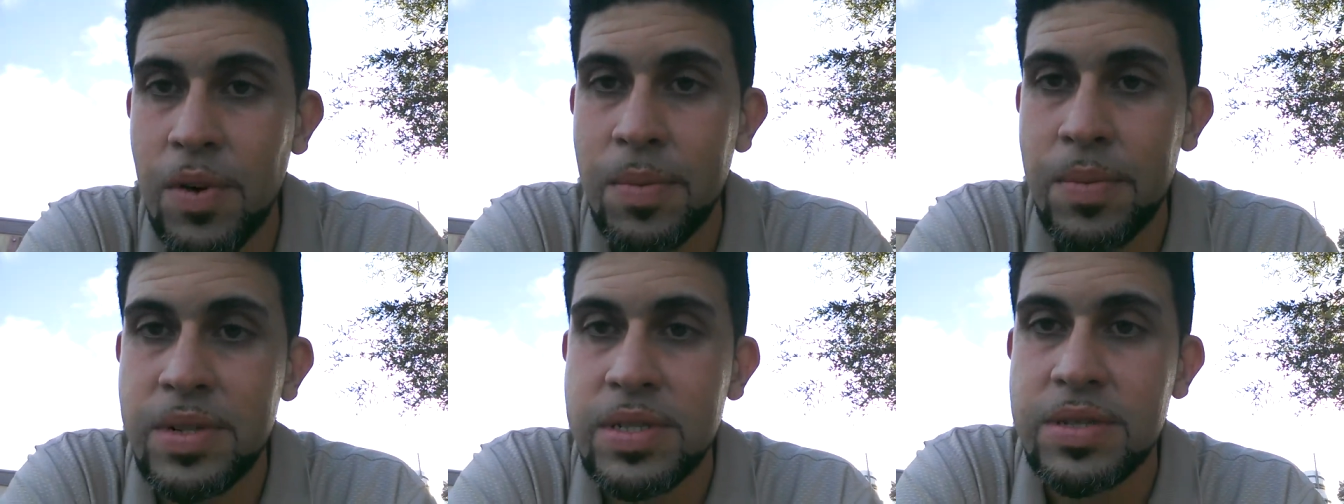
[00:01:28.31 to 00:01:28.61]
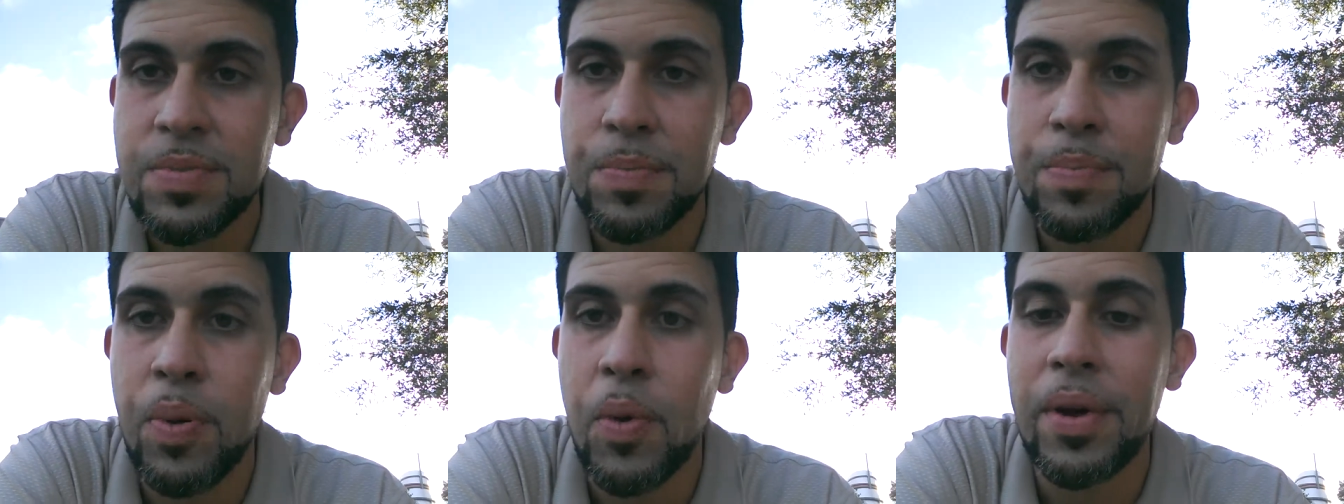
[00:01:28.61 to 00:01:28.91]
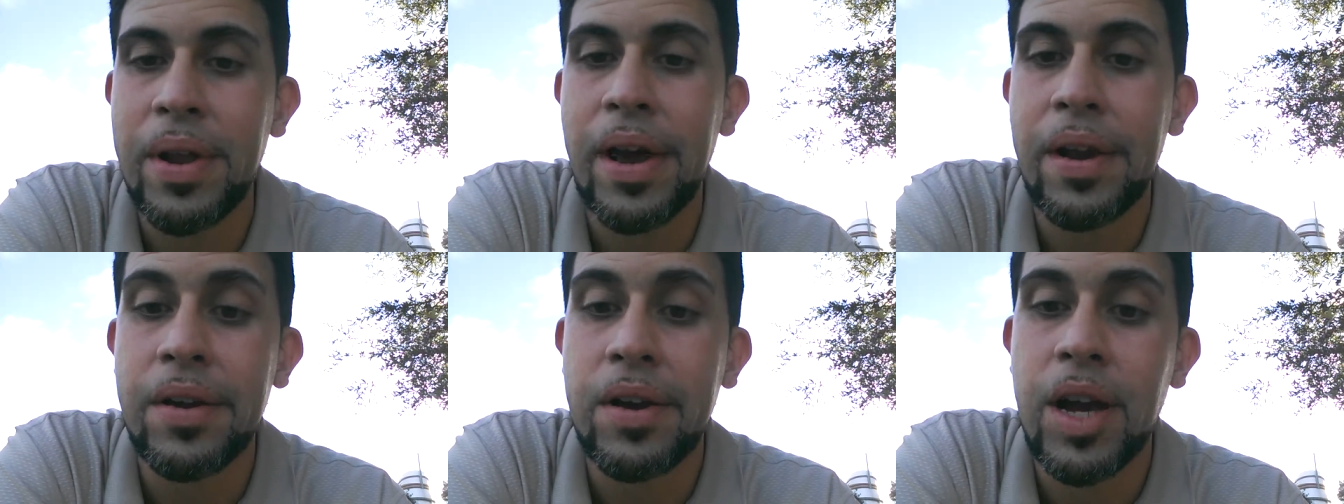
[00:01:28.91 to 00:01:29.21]
I'm going to
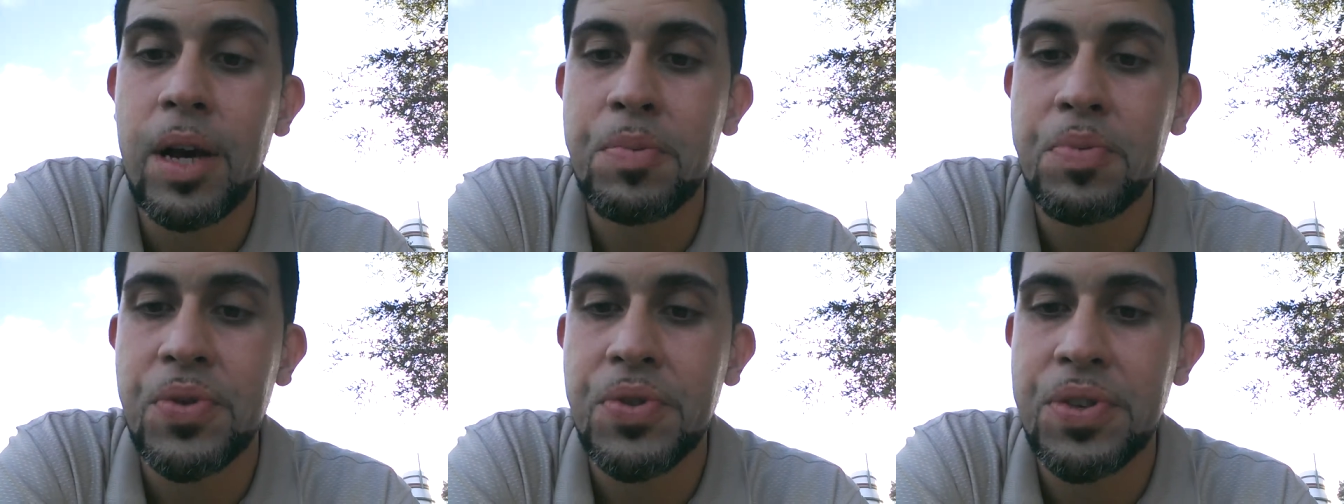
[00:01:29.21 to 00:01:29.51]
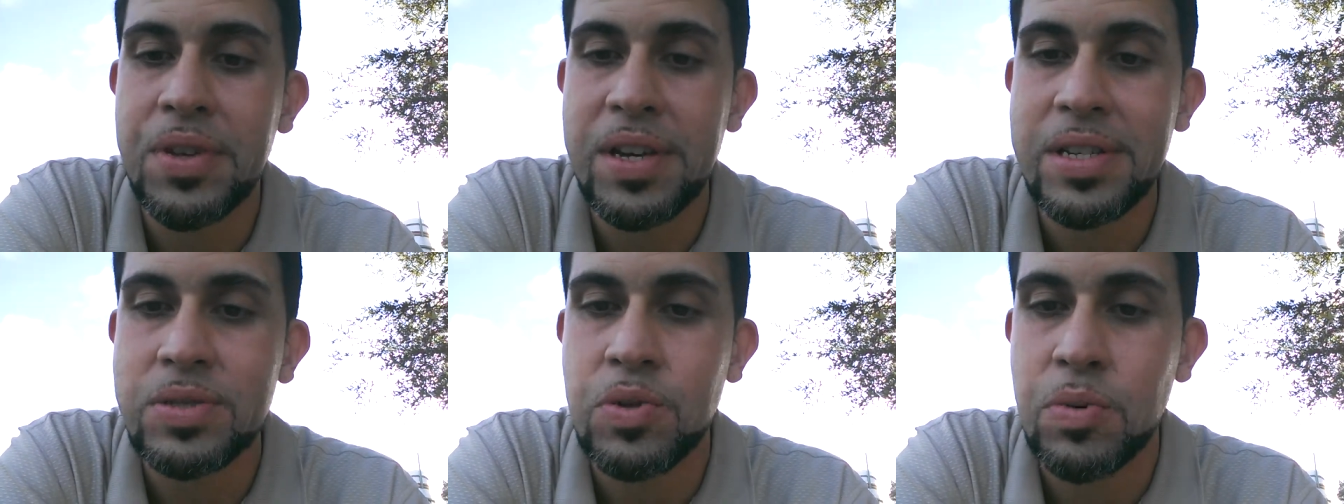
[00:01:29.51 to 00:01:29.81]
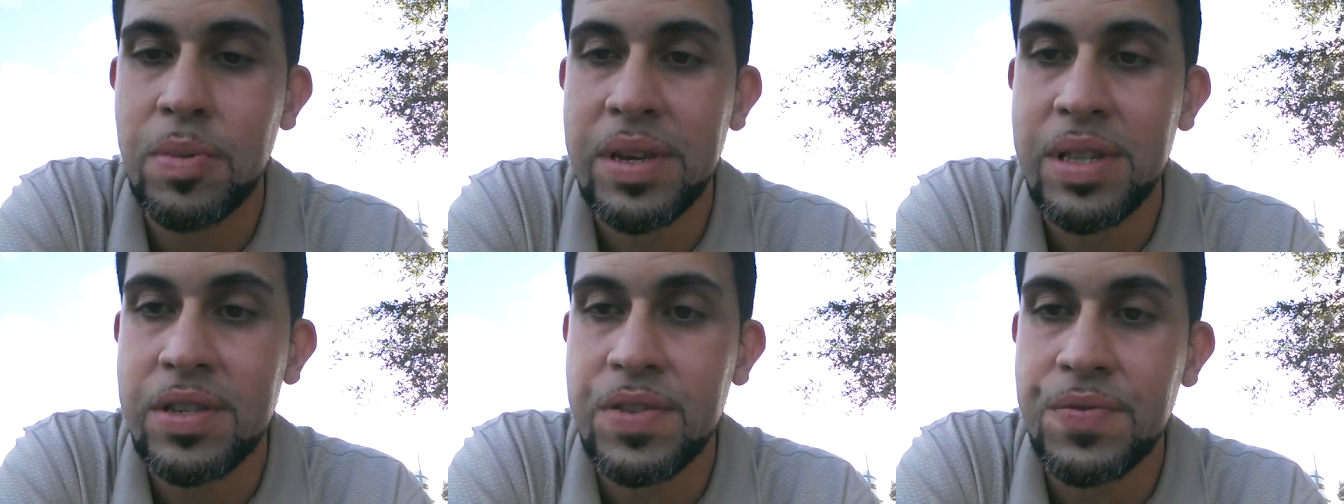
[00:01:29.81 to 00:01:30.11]
point out a couple of things.
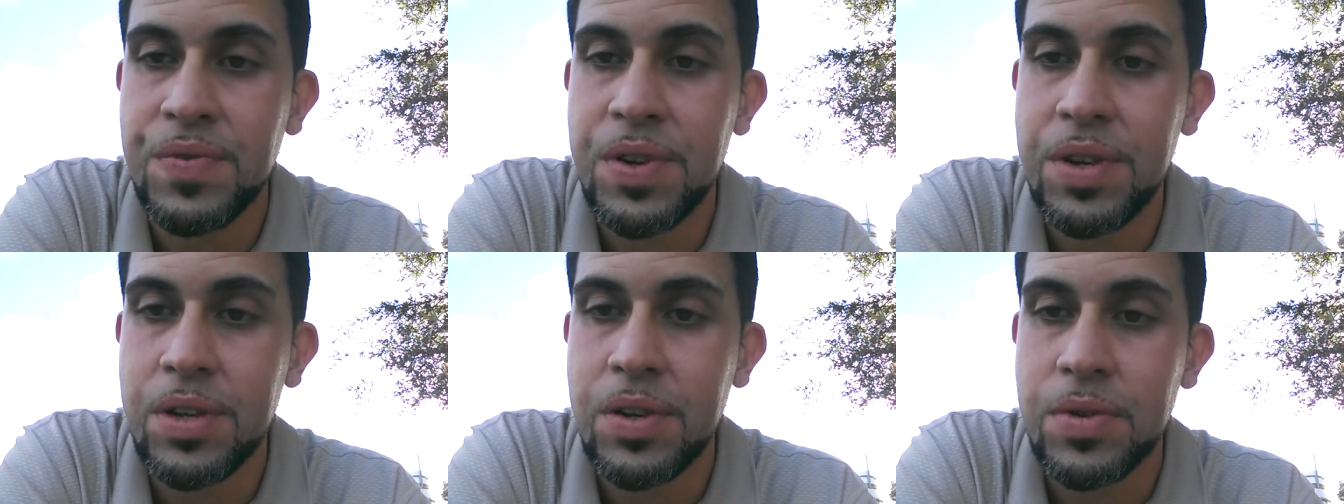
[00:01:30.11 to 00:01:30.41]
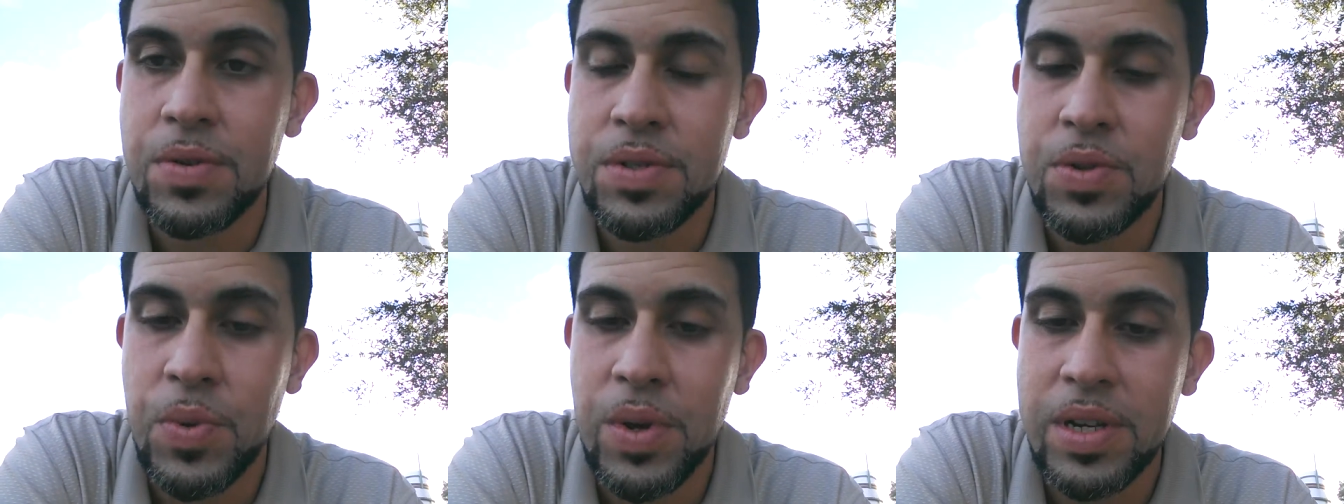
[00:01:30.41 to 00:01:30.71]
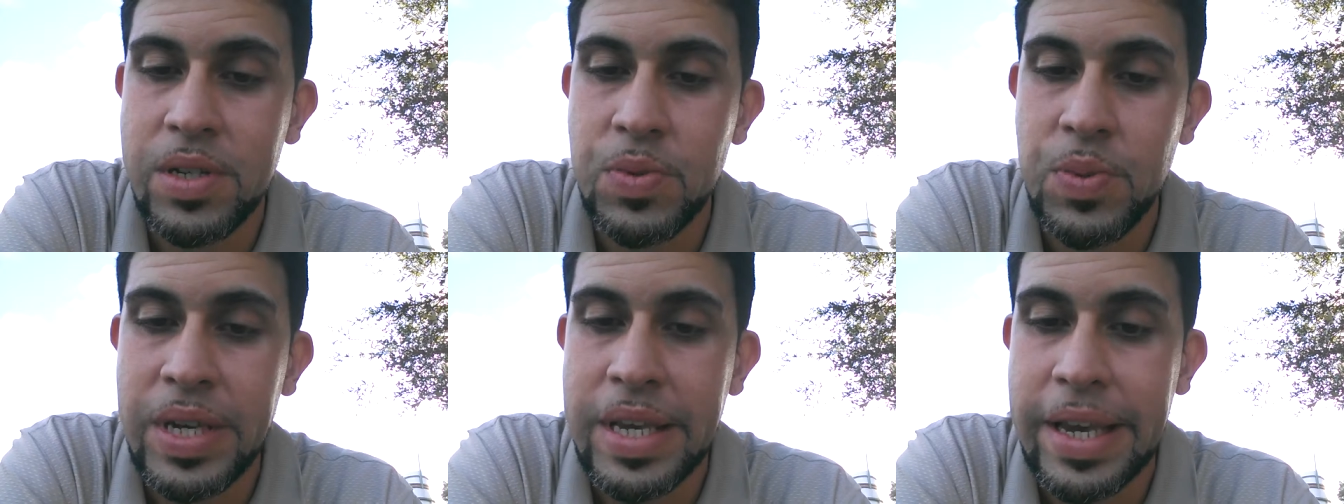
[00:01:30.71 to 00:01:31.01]
We'll make this video as
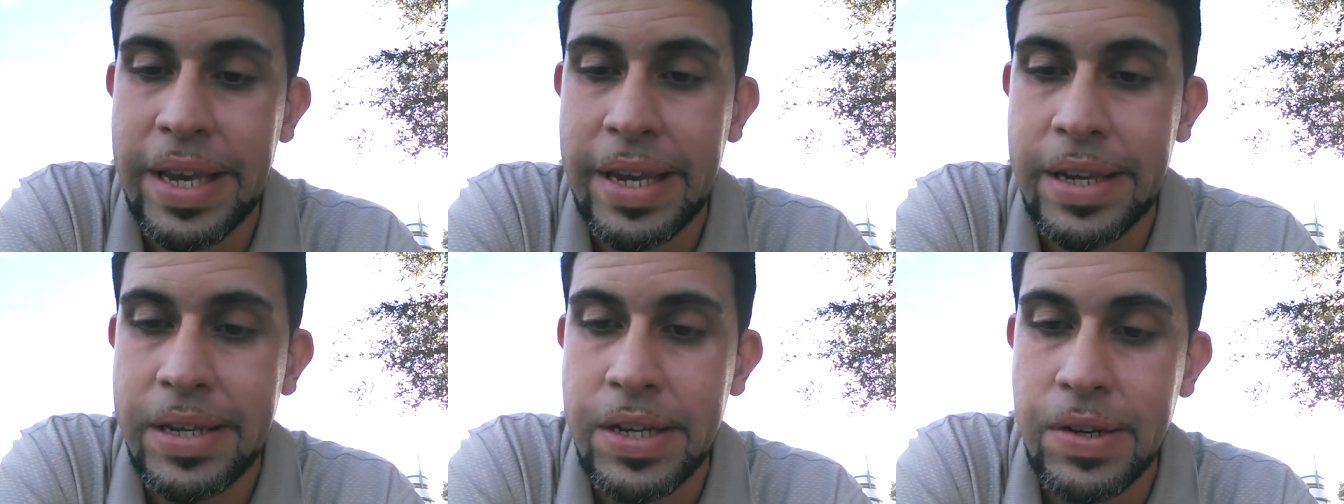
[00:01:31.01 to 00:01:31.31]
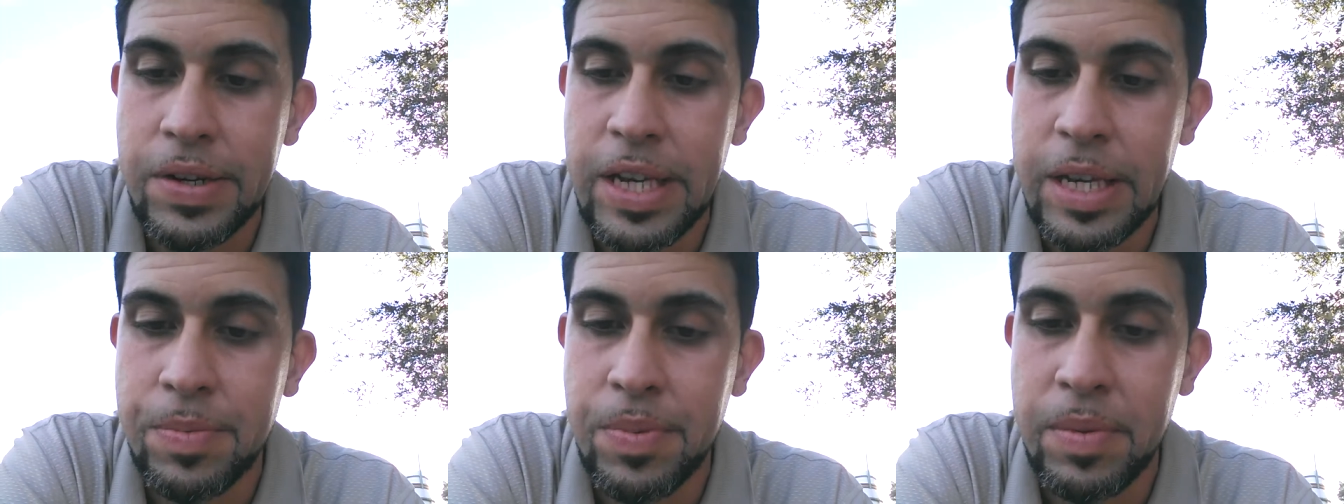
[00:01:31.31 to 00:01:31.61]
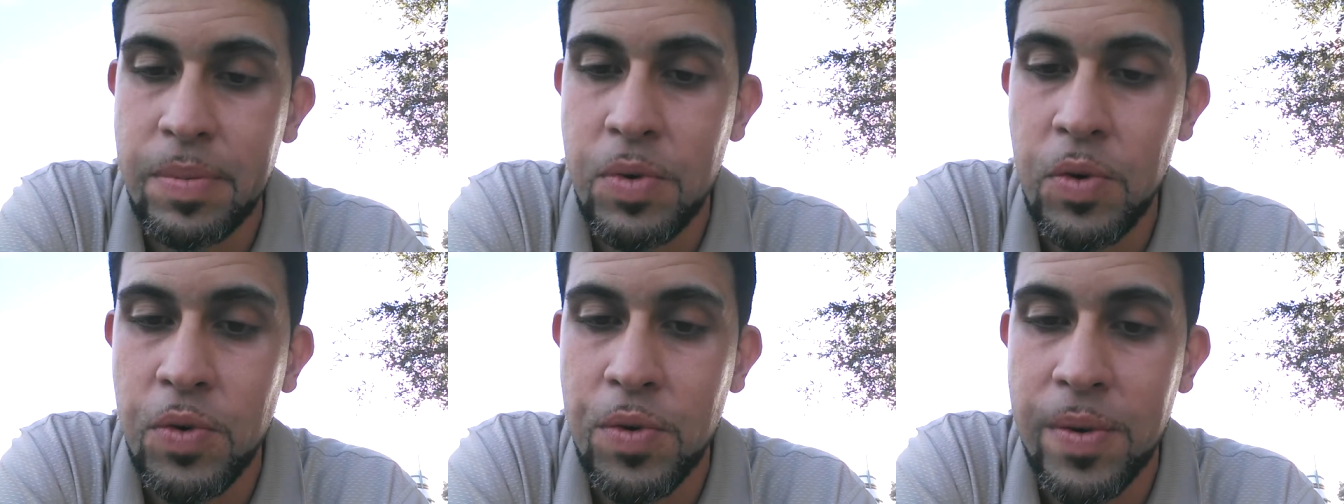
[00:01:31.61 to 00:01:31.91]
quick as we can here. Keep
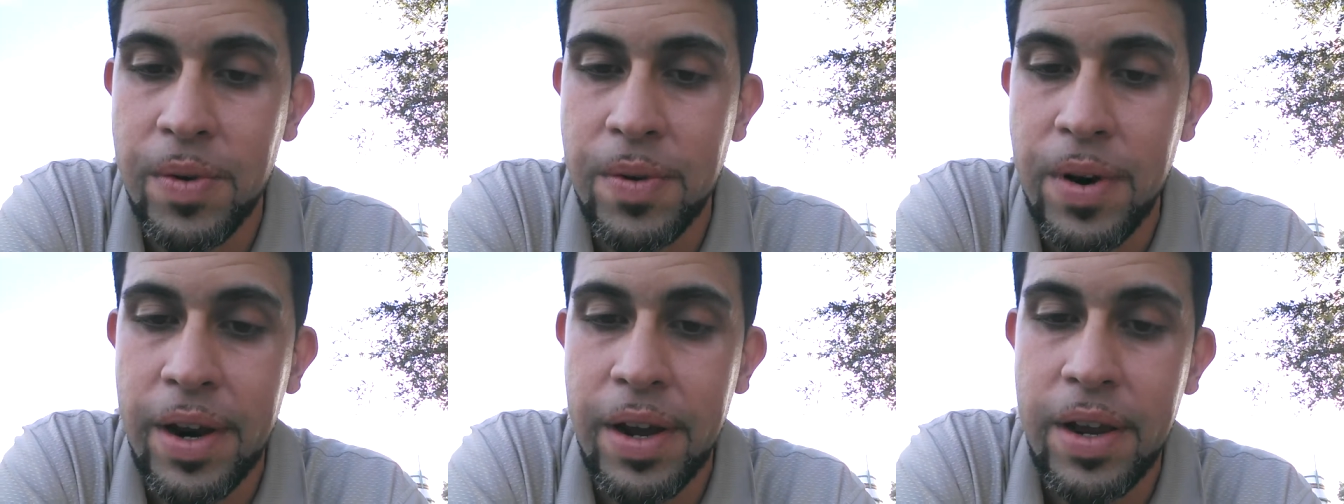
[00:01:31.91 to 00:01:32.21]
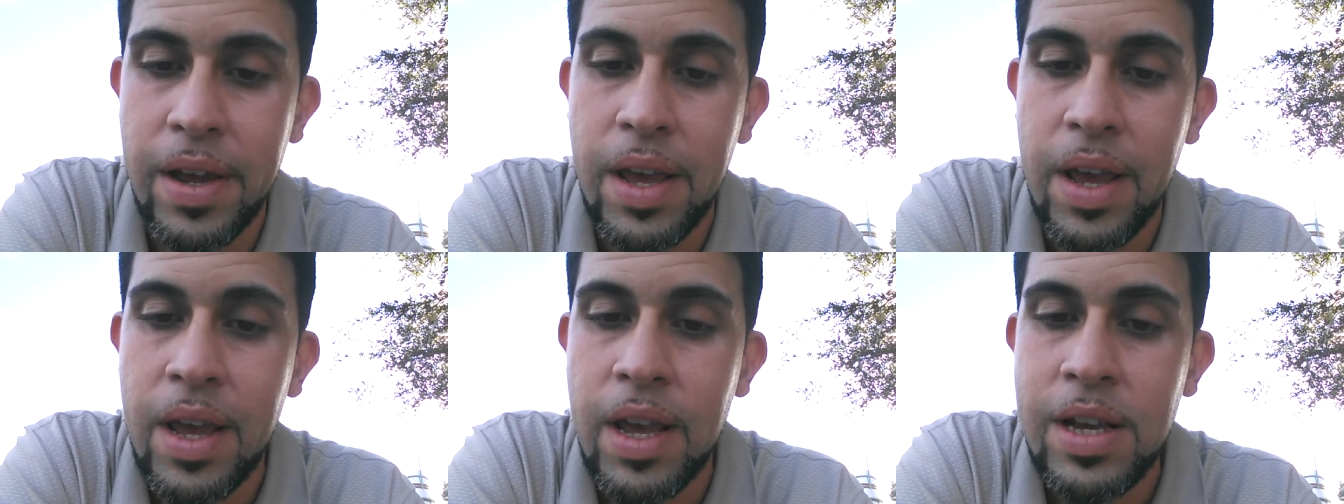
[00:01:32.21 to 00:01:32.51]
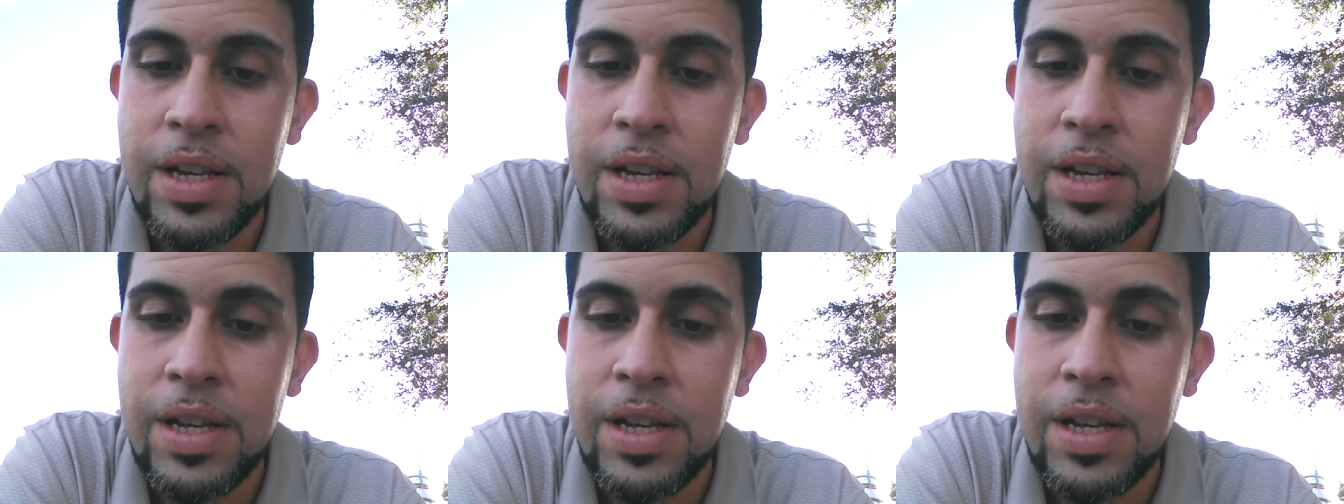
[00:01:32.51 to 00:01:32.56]
it moving, right?